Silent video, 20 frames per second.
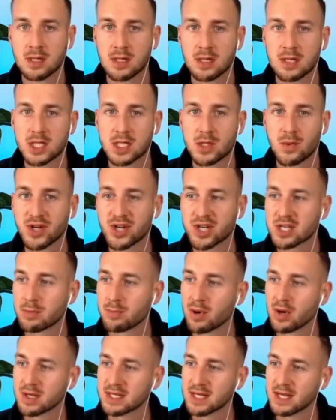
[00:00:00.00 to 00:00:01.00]
So I'll just
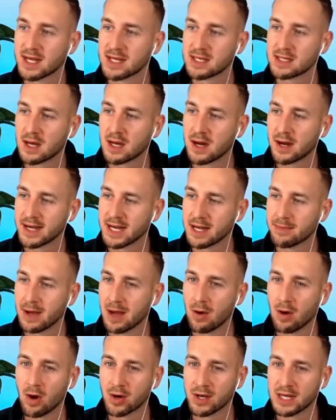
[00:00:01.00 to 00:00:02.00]
deposit a tiny
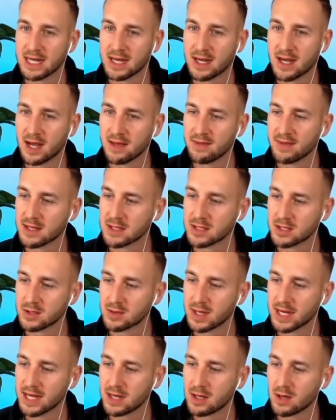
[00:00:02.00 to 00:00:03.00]
amount on here and then do
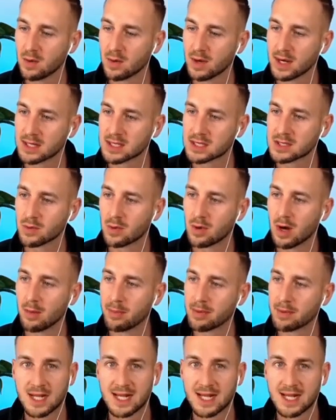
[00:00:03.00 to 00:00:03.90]
a quick swap.